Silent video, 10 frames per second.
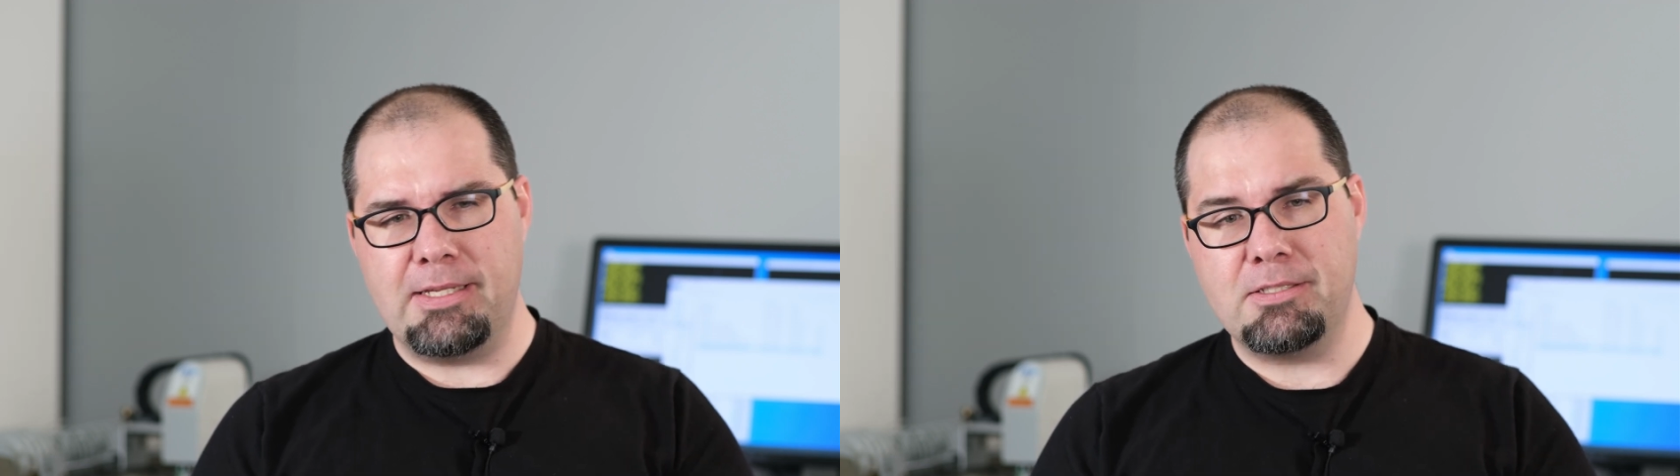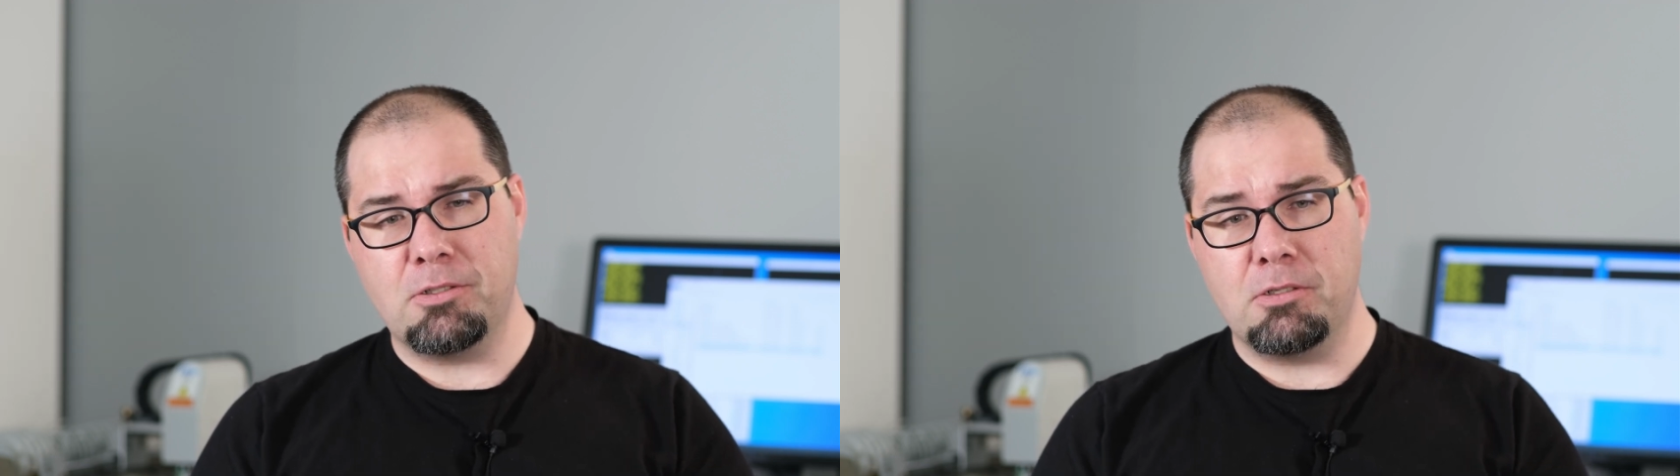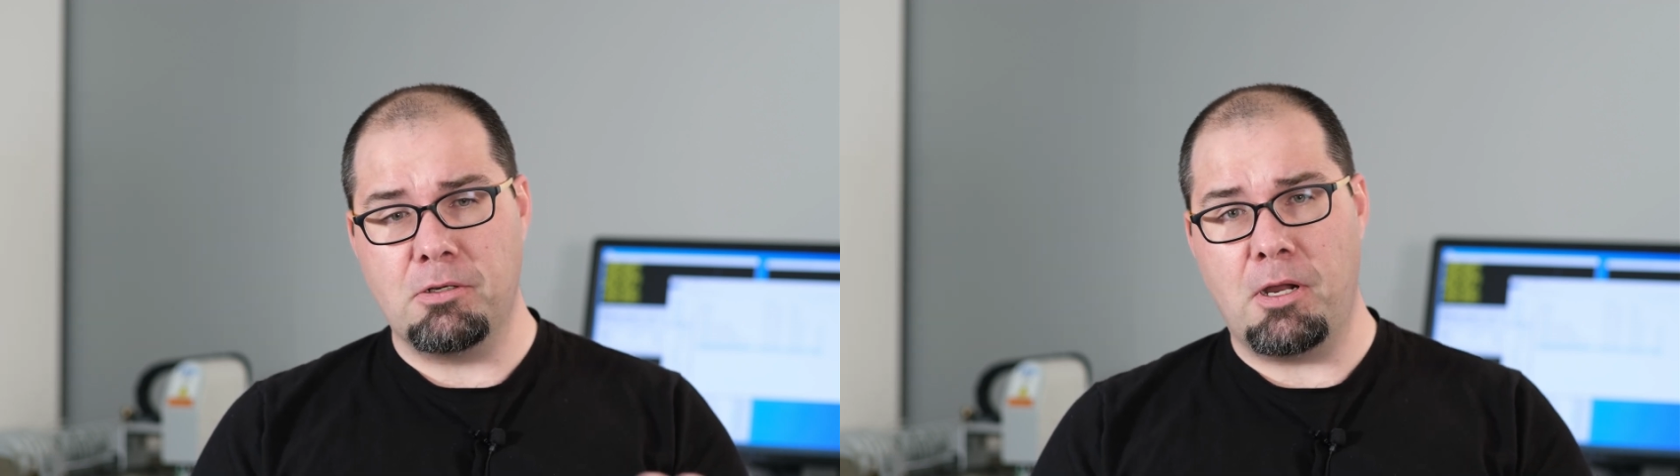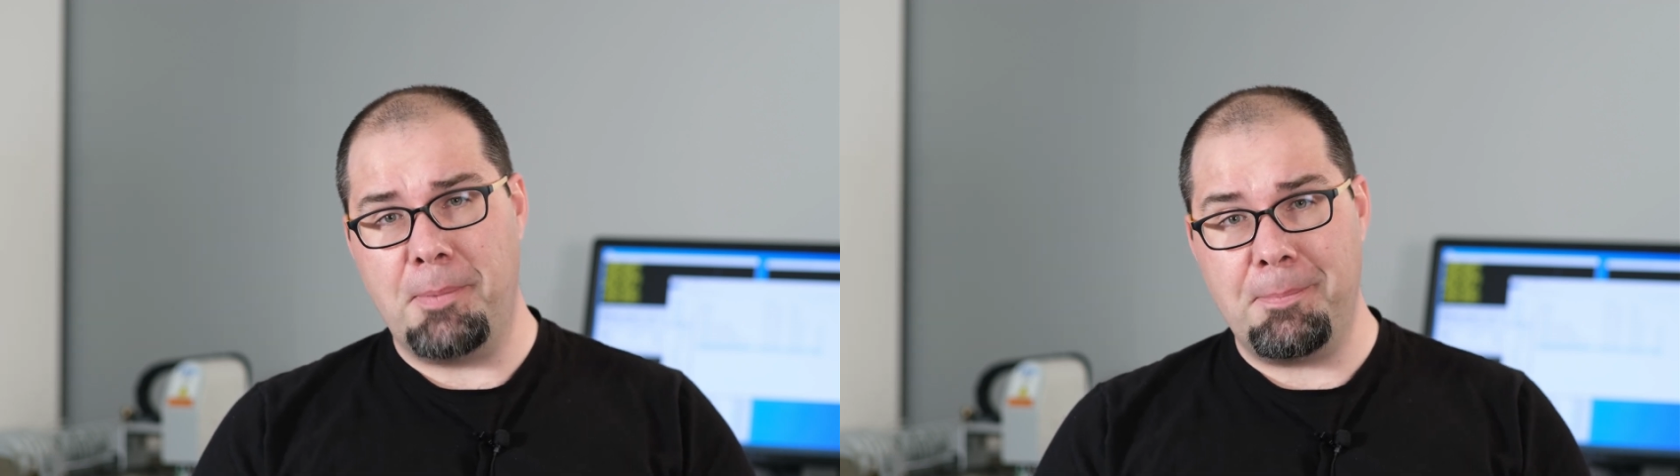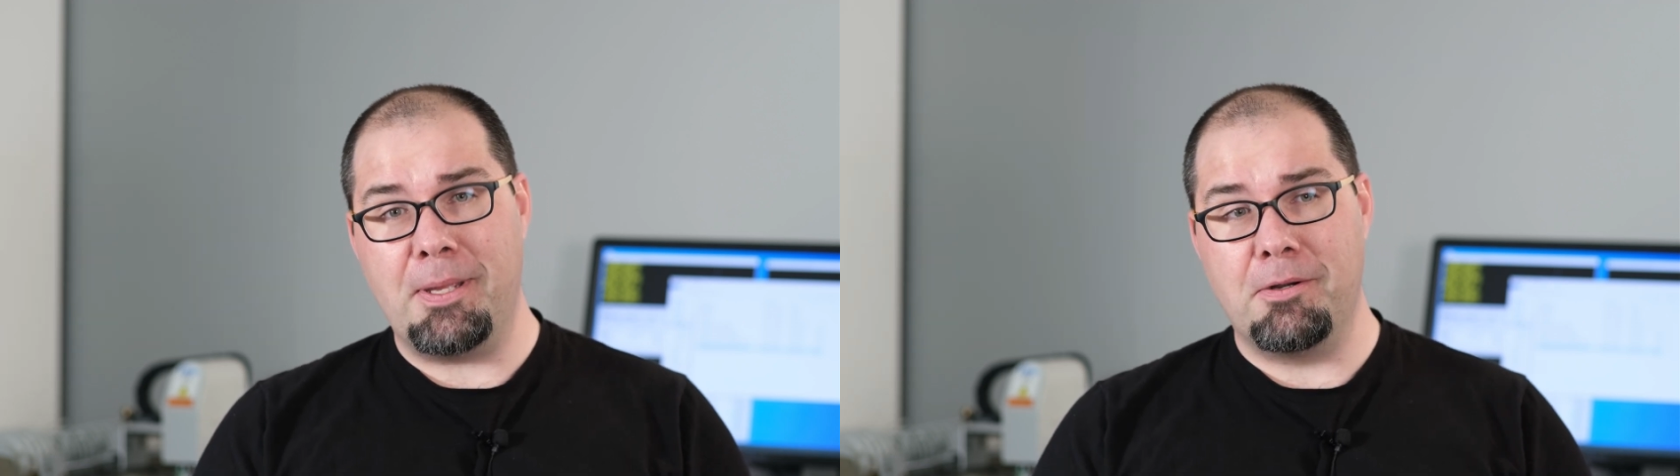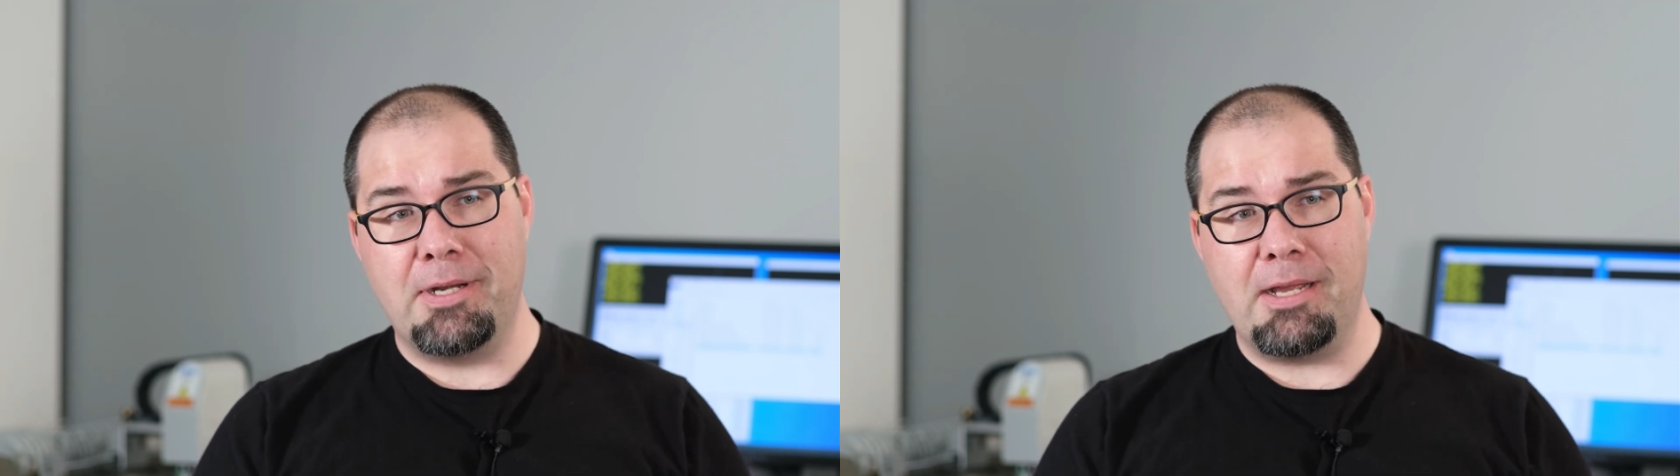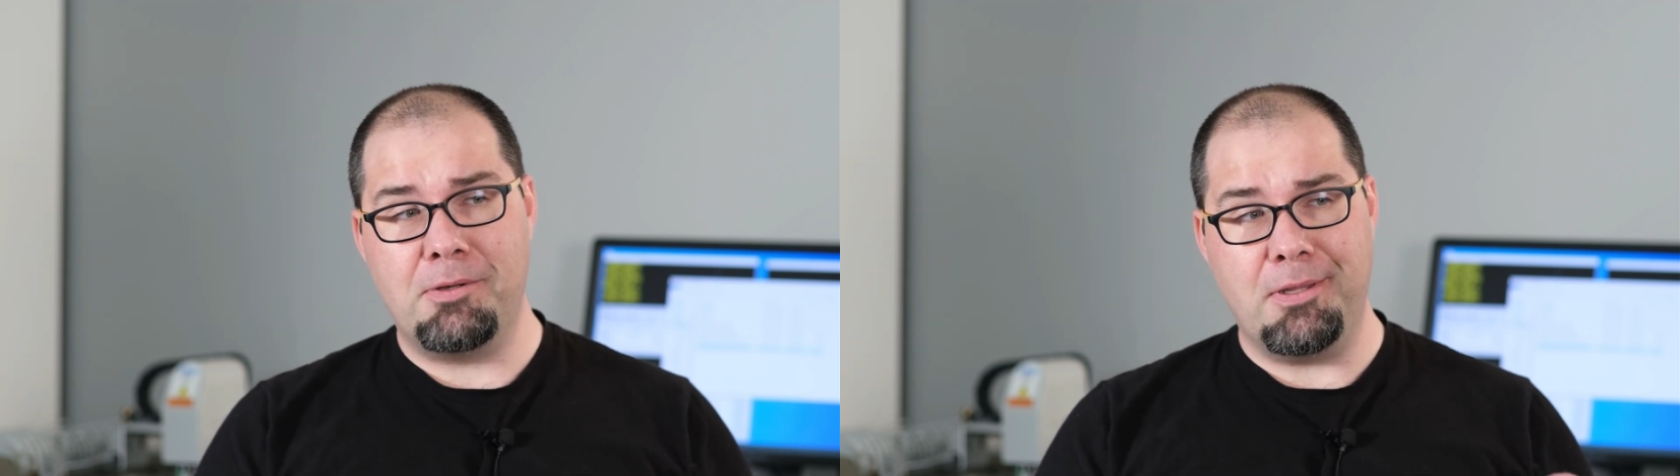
things are a bit better now.